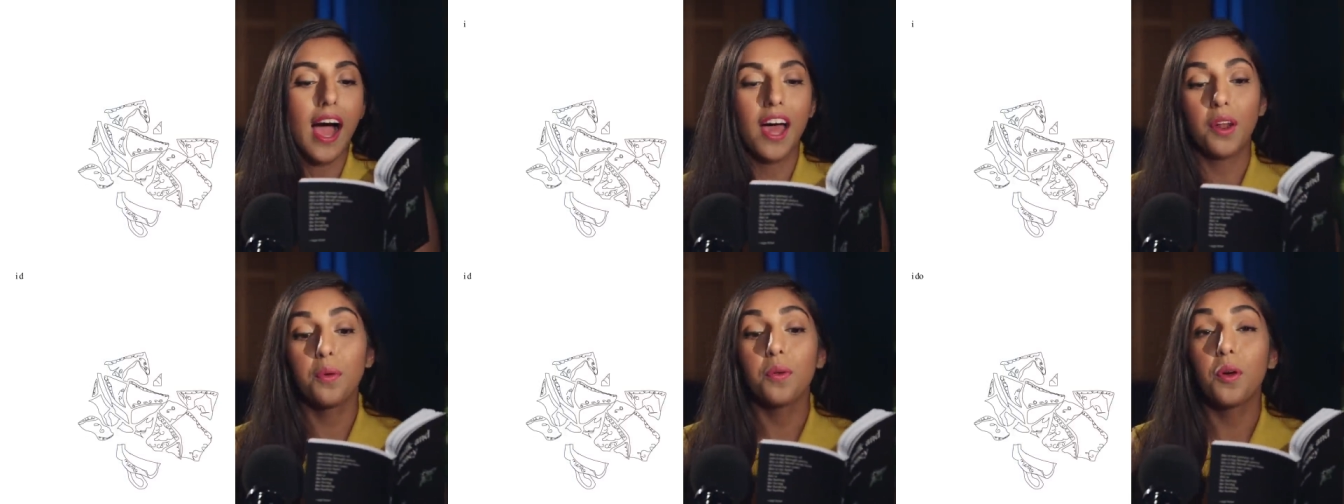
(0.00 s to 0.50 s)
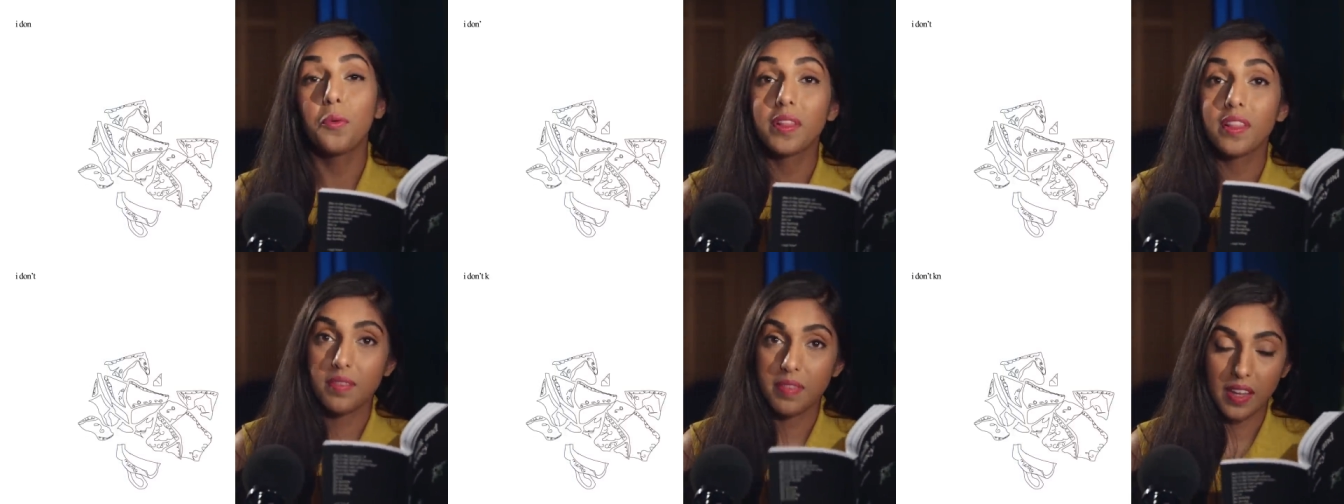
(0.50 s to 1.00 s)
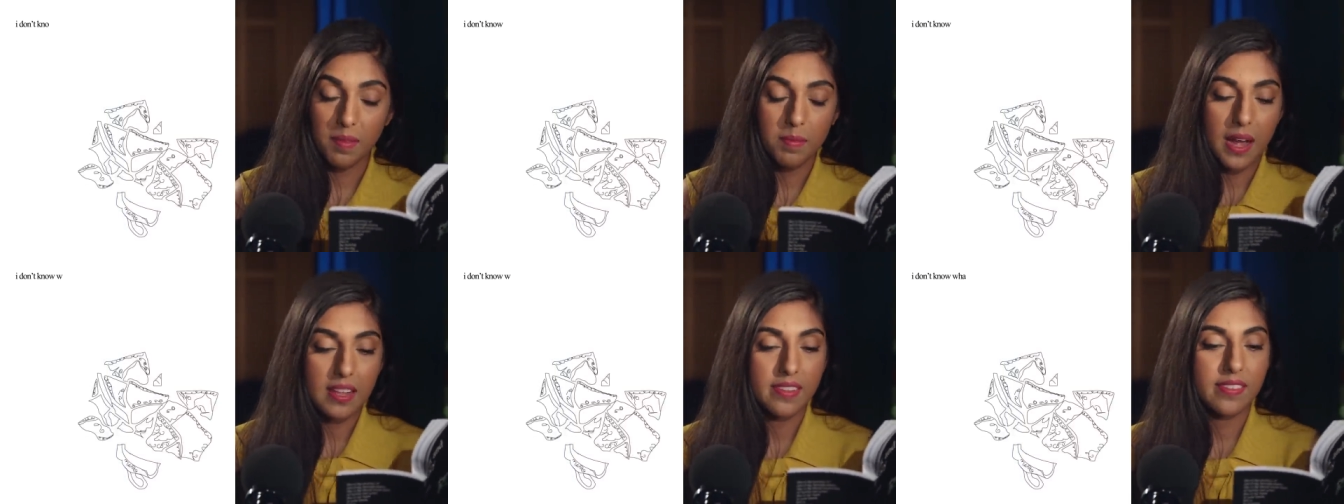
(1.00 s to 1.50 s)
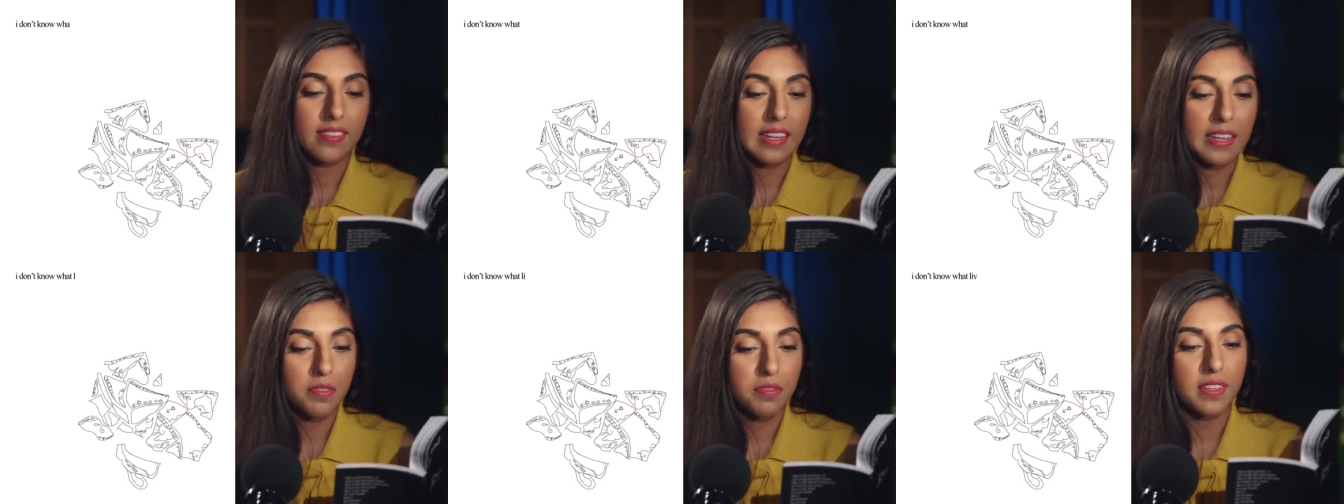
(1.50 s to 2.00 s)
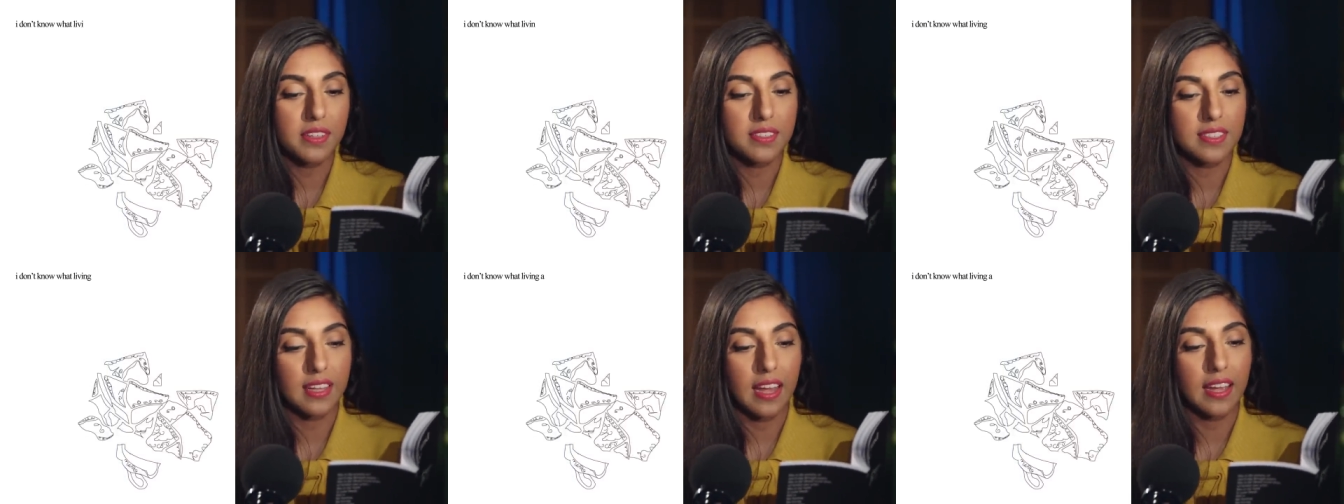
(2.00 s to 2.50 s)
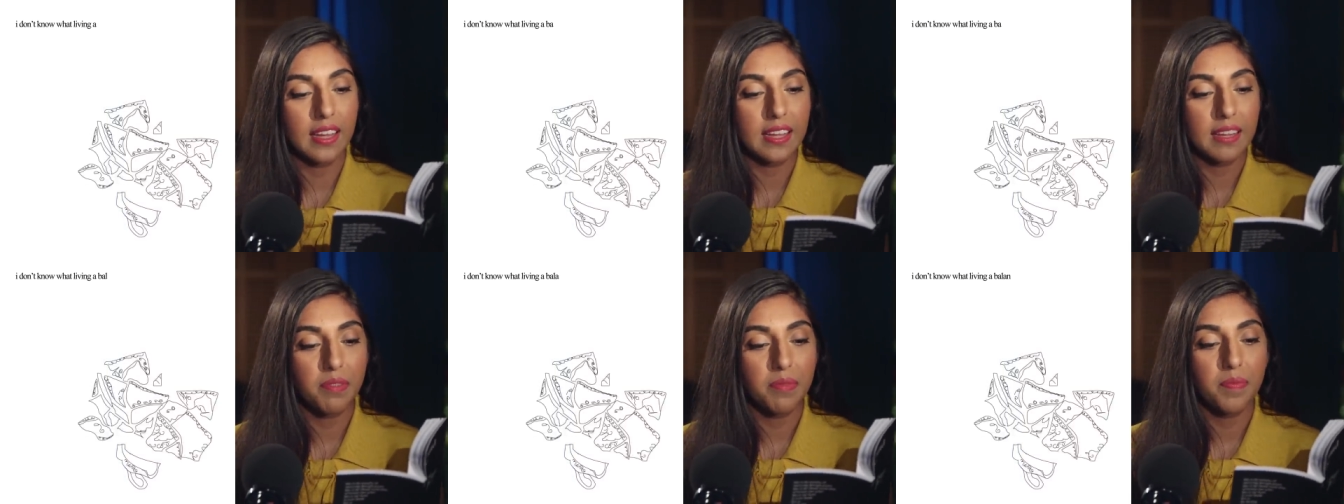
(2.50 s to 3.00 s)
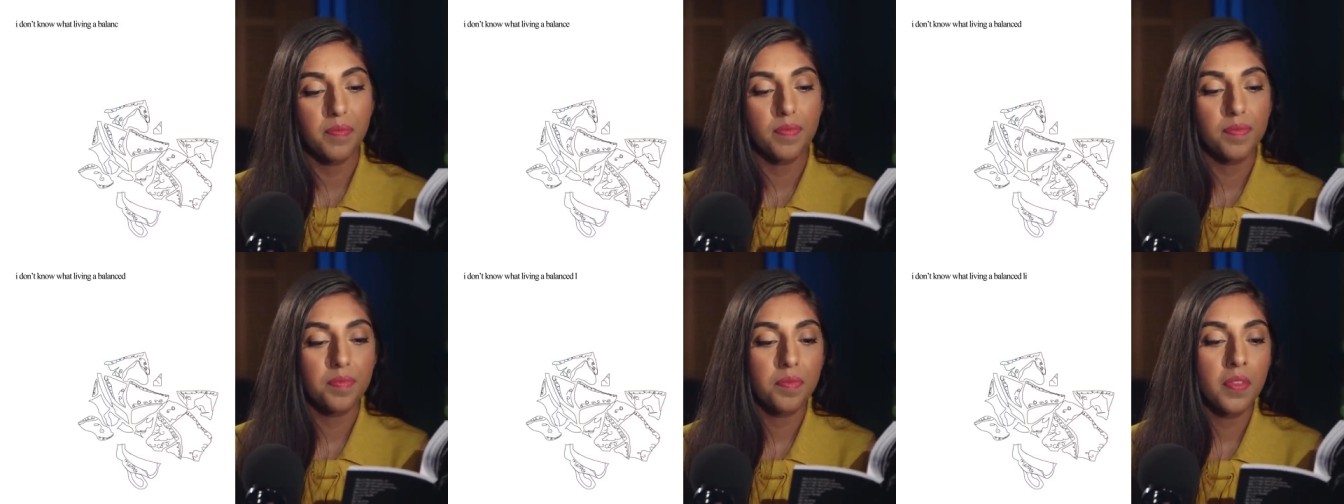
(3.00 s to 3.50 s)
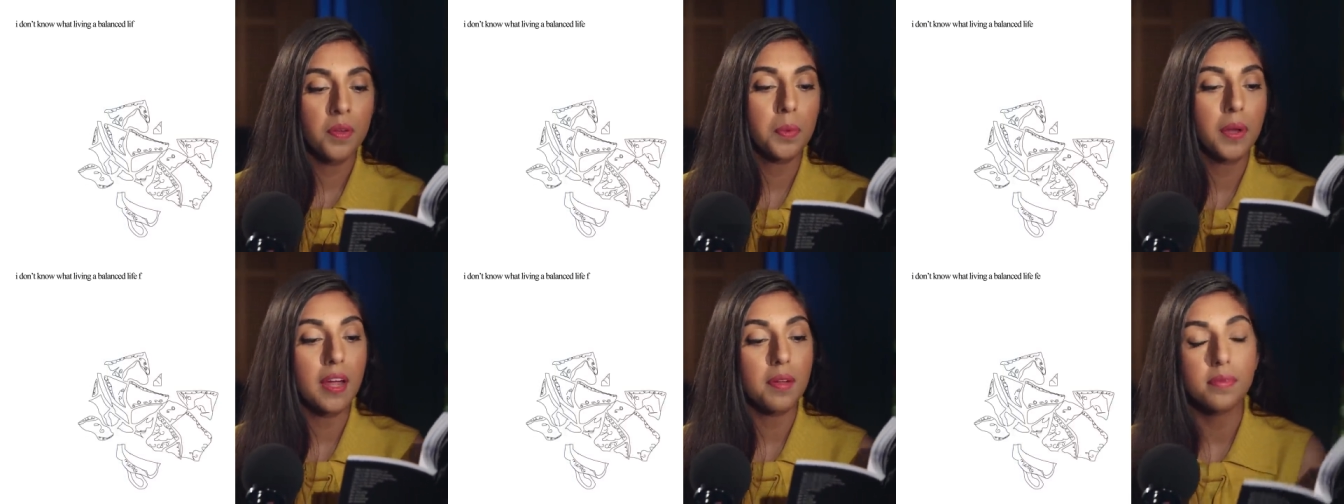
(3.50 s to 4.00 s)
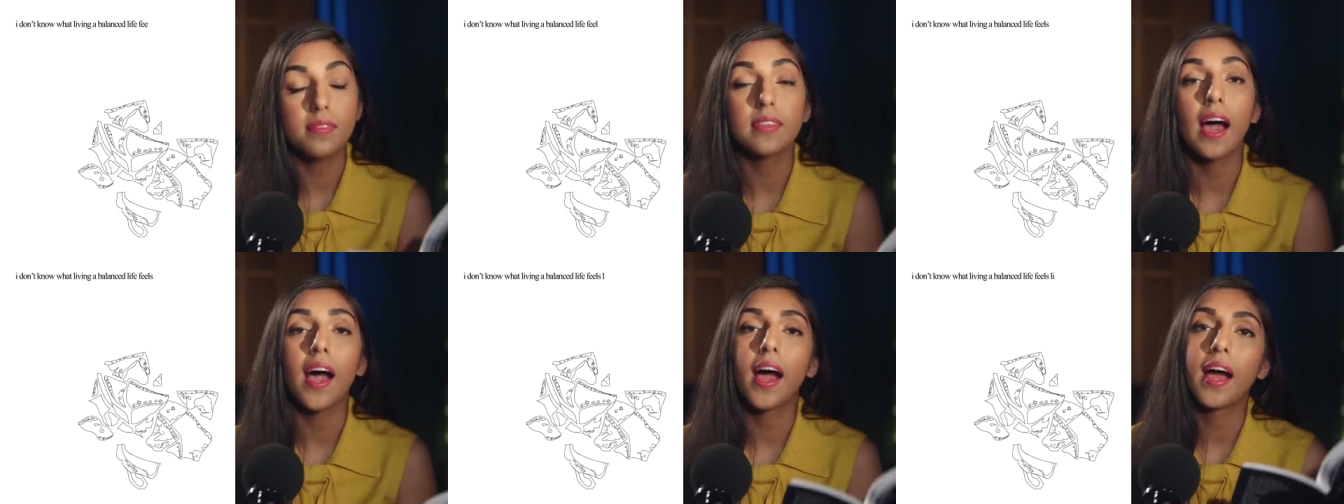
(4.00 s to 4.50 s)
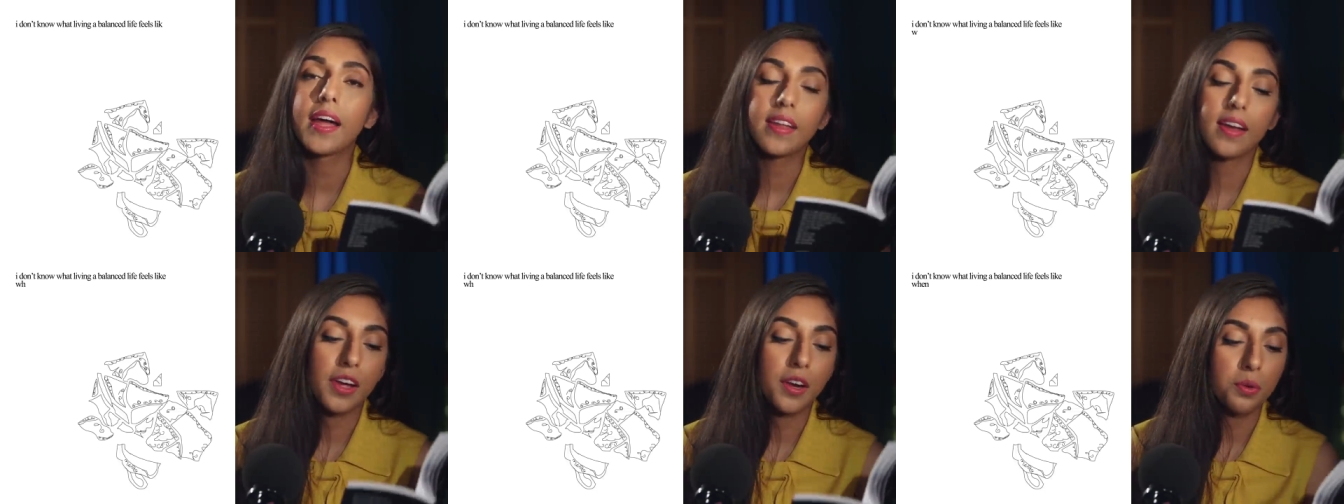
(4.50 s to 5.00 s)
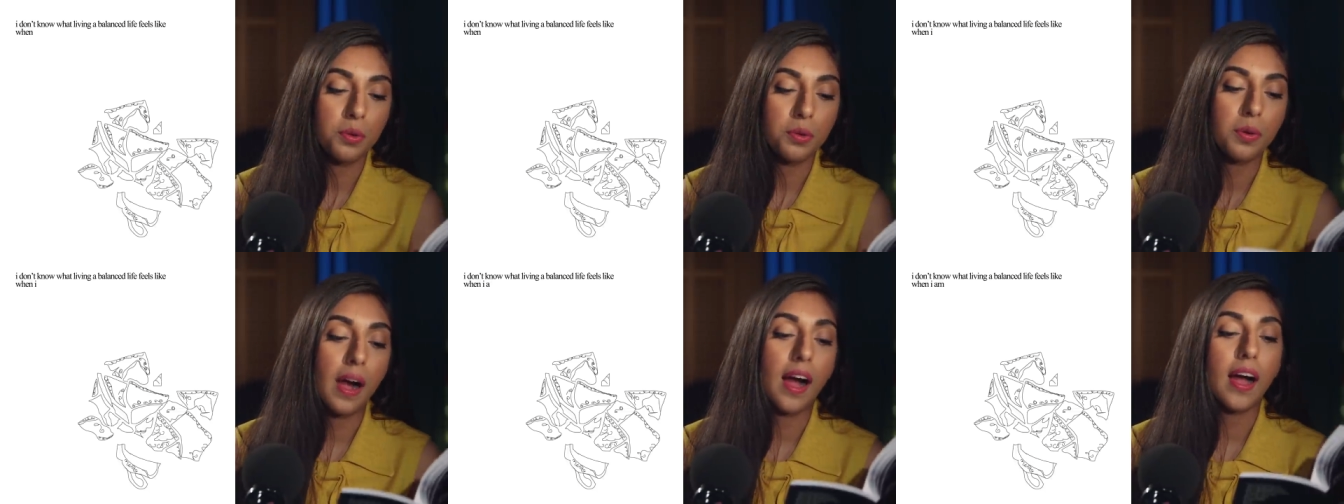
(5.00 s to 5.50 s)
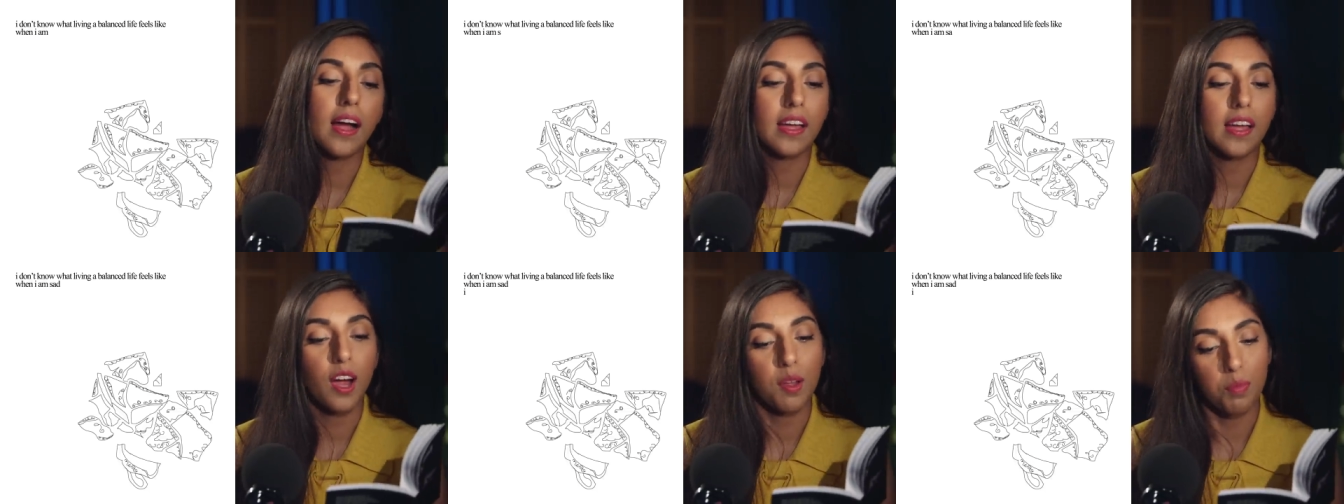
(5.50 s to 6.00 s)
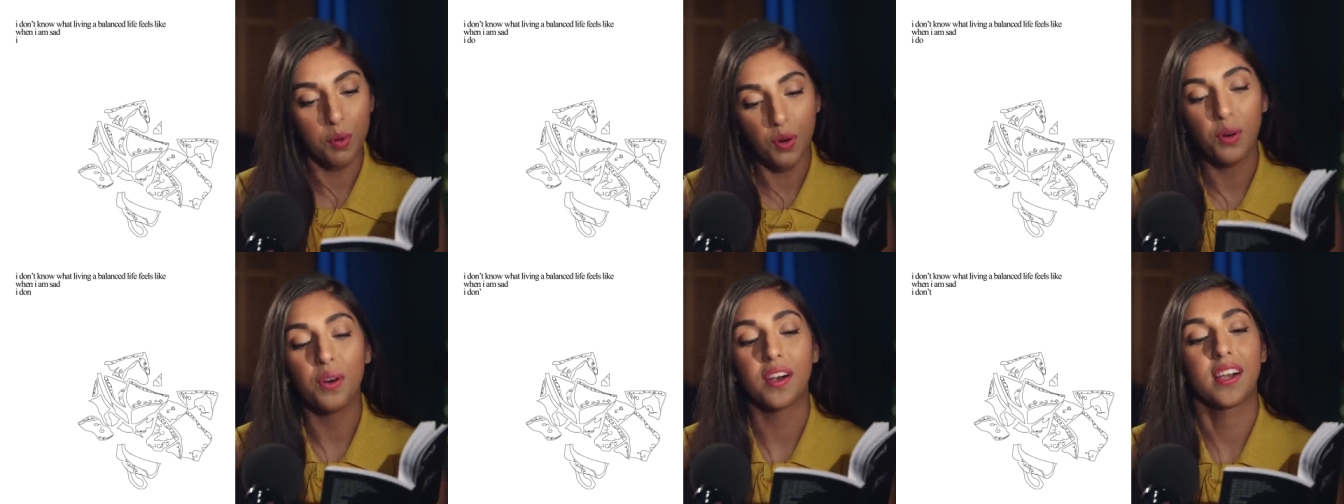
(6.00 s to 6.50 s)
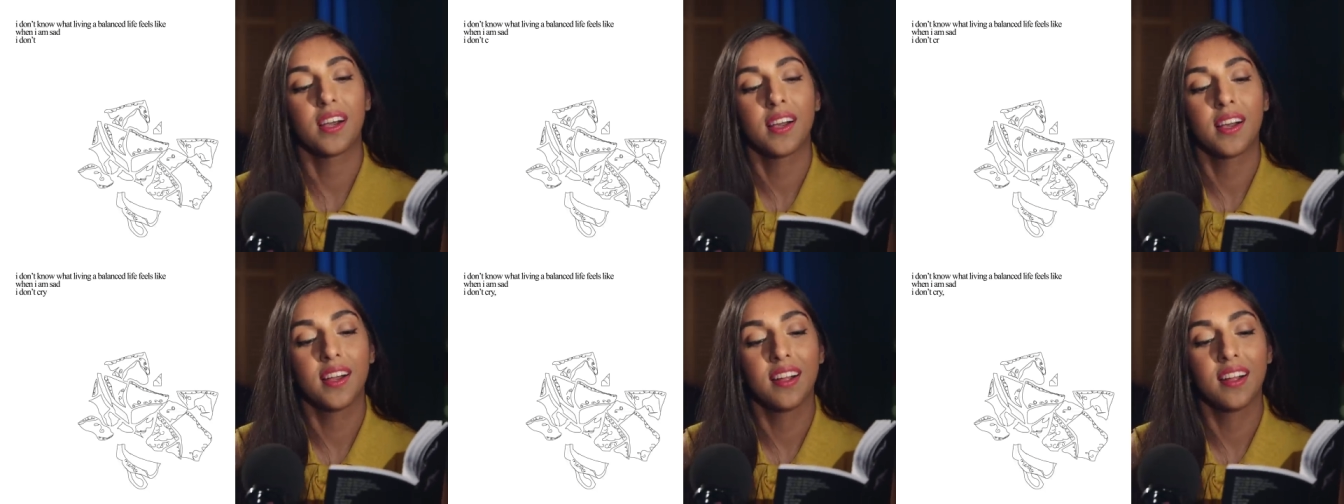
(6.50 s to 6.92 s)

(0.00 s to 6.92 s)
I don't know what living a balanced life feels like. When I am sad, I don't cry, I pour.